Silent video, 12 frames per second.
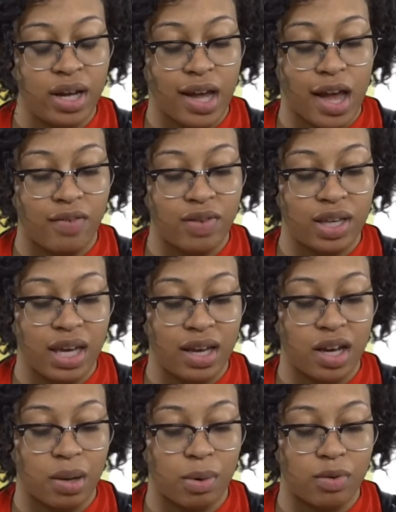Evan
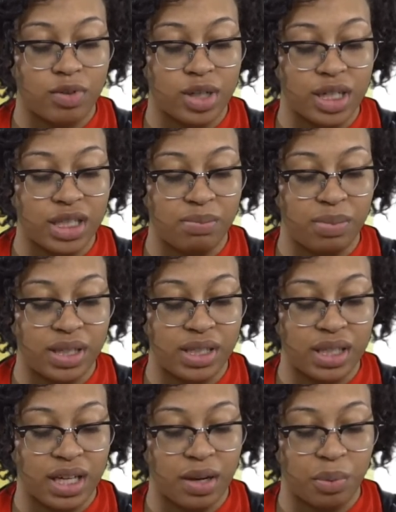can't come over, he's
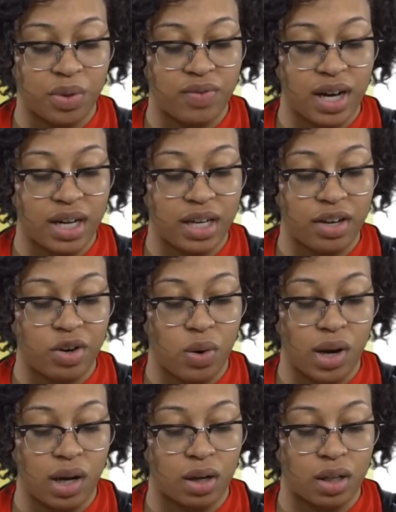busy, and we've got to get
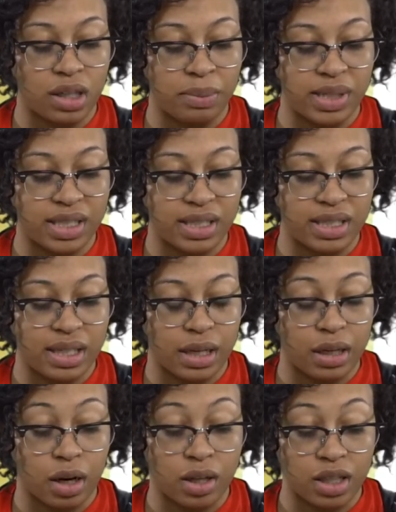going on
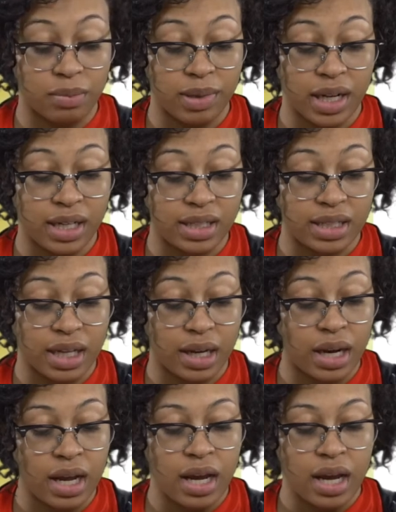our lemonade stand.